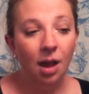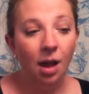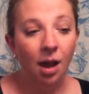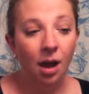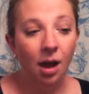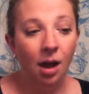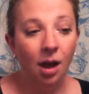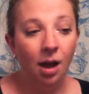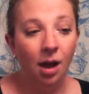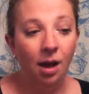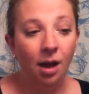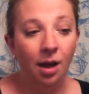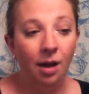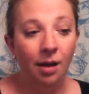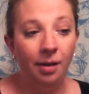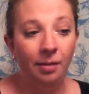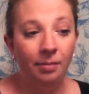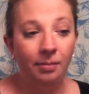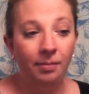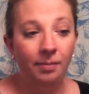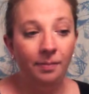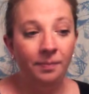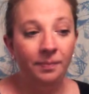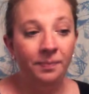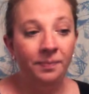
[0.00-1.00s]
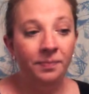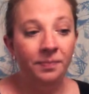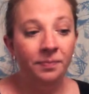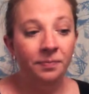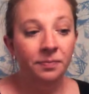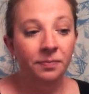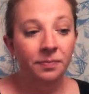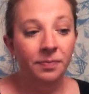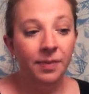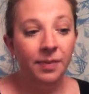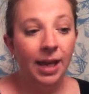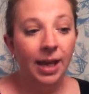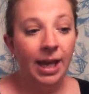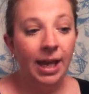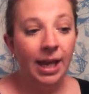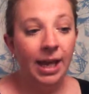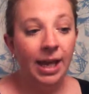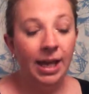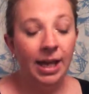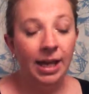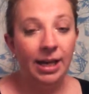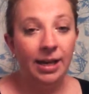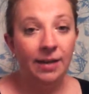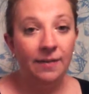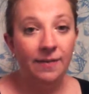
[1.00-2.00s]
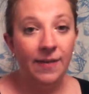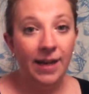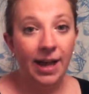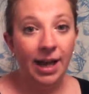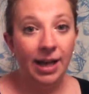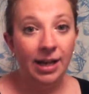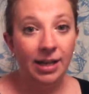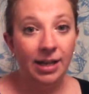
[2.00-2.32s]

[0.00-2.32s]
And if